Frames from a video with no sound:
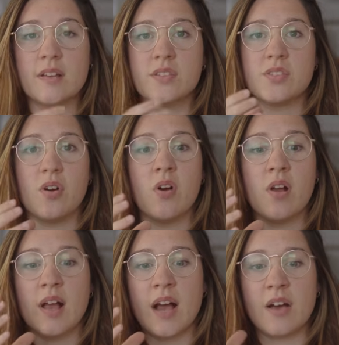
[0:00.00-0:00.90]
So
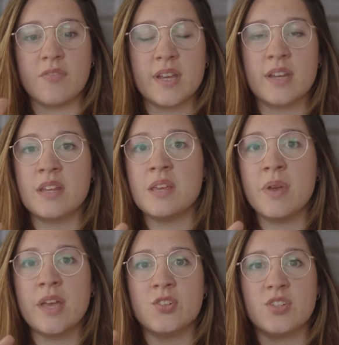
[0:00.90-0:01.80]
having an
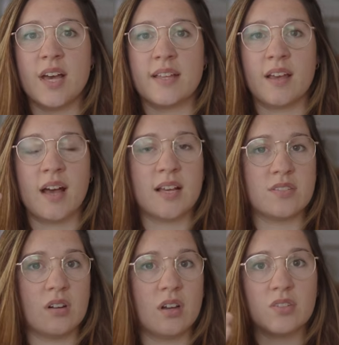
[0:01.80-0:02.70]
image that
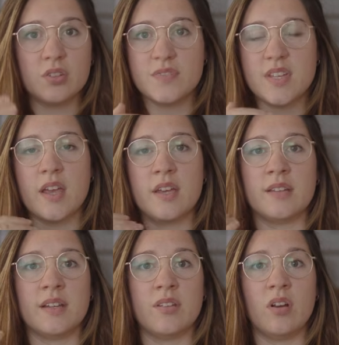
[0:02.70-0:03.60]
has a lot of
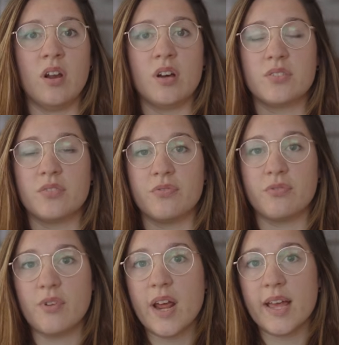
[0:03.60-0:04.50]
cyan and a lot of
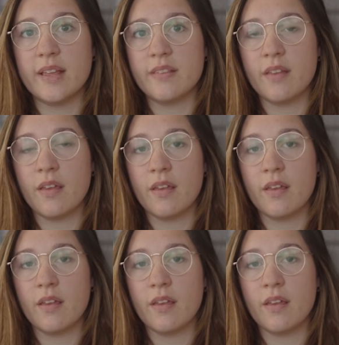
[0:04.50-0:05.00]
red